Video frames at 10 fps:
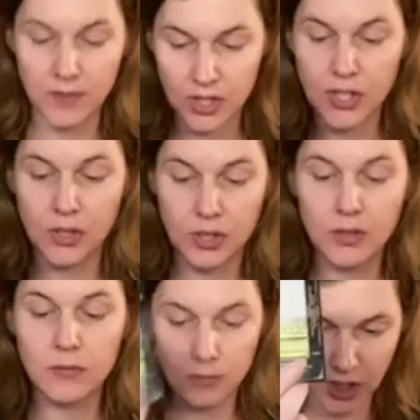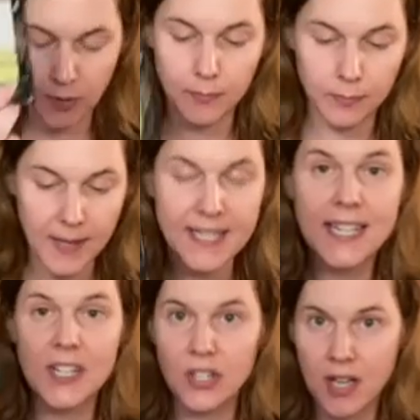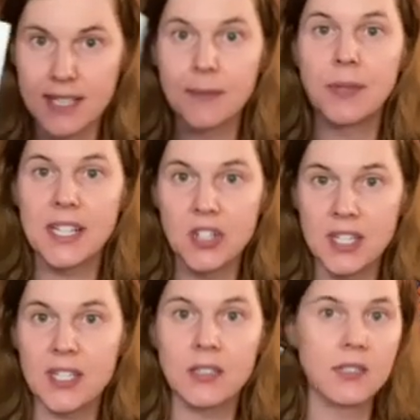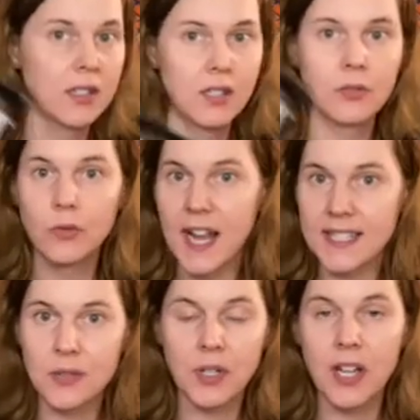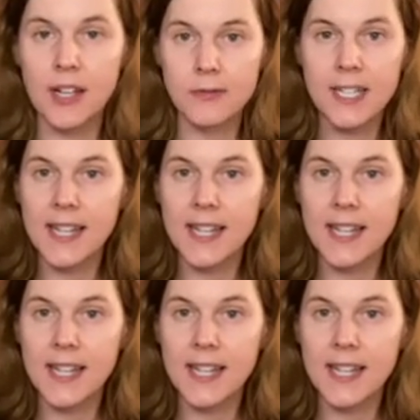So, meditation, contemplation, rest, recovery,